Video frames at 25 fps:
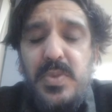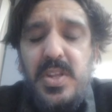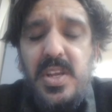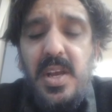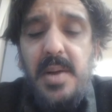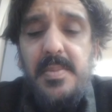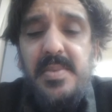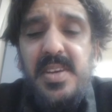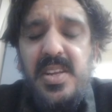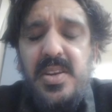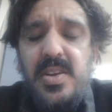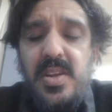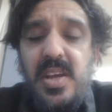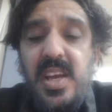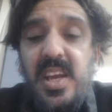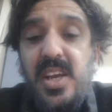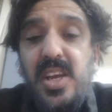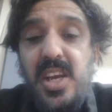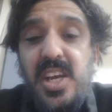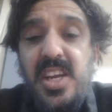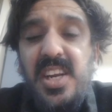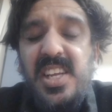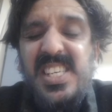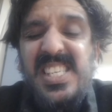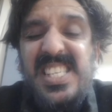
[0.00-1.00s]

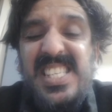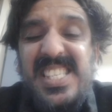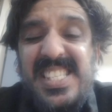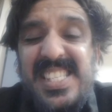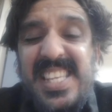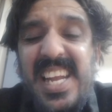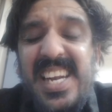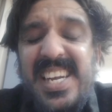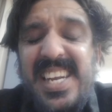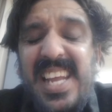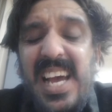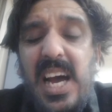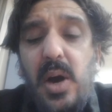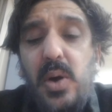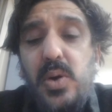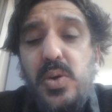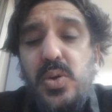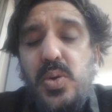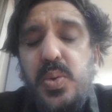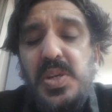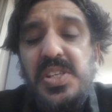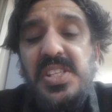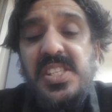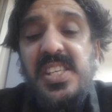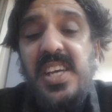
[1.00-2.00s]
It could extend
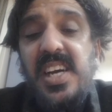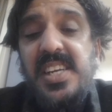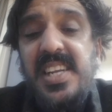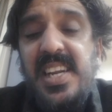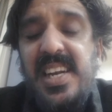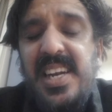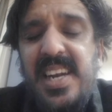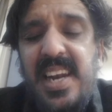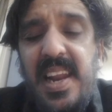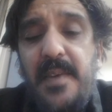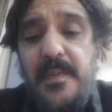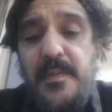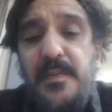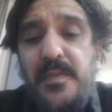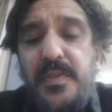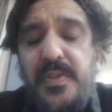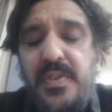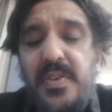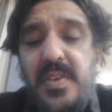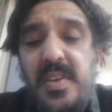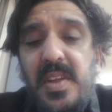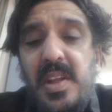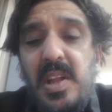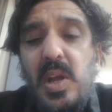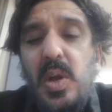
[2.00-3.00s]
out to a certain
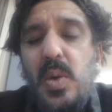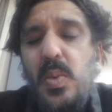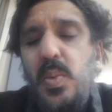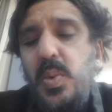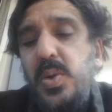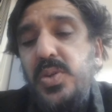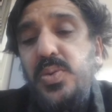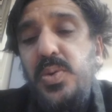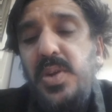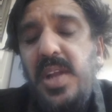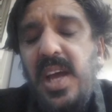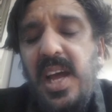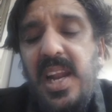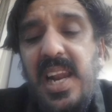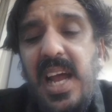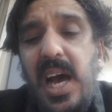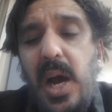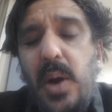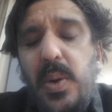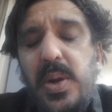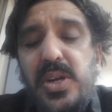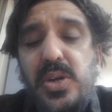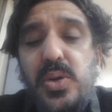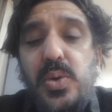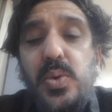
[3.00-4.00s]
length, which would
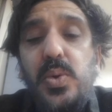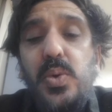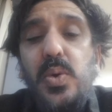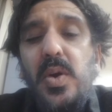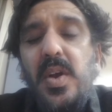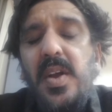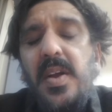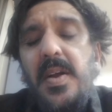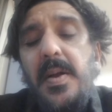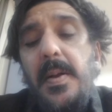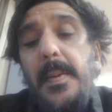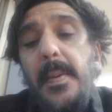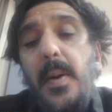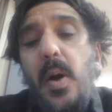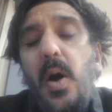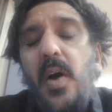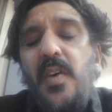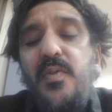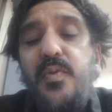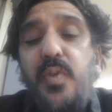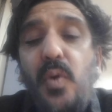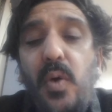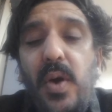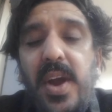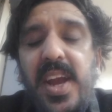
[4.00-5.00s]
allow it to
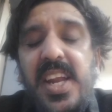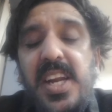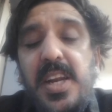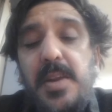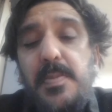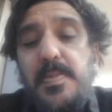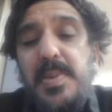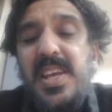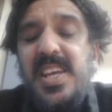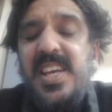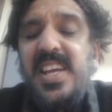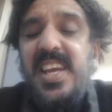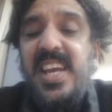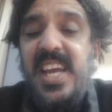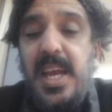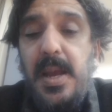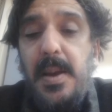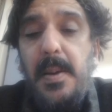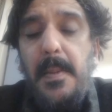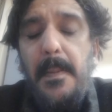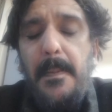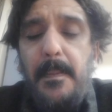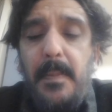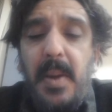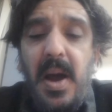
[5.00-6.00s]
avoid being
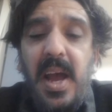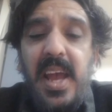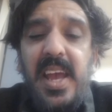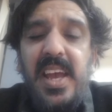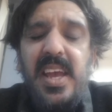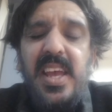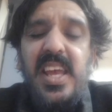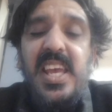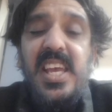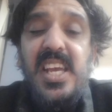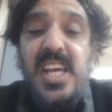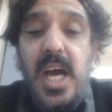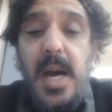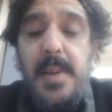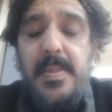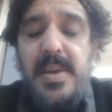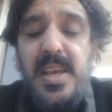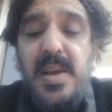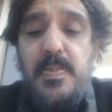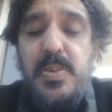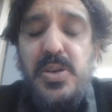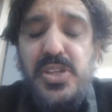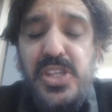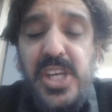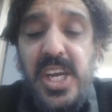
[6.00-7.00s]
hit by
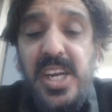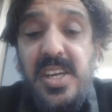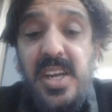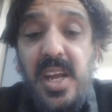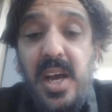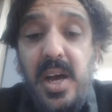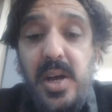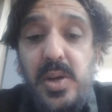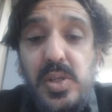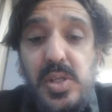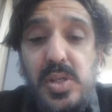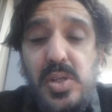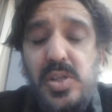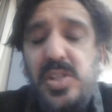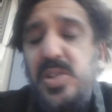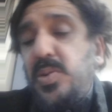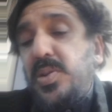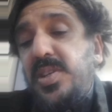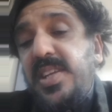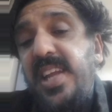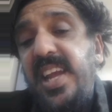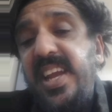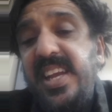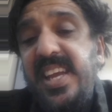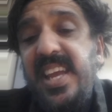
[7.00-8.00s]
incoming projectiles, because it
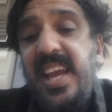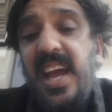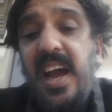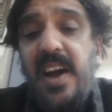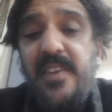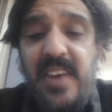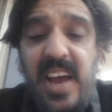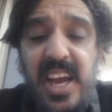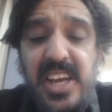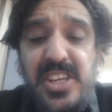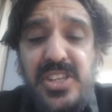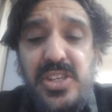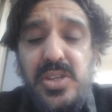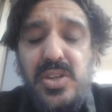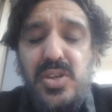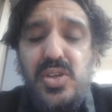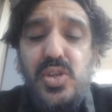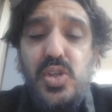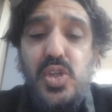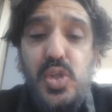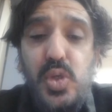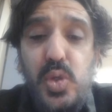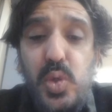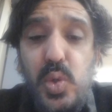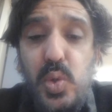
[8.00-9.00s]
will take it out of action
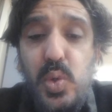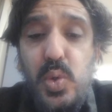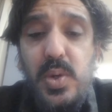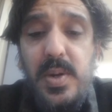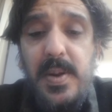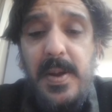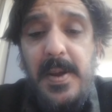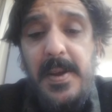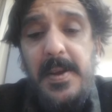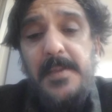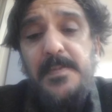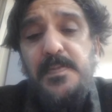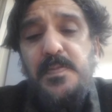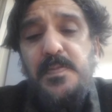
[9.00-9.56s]
as soon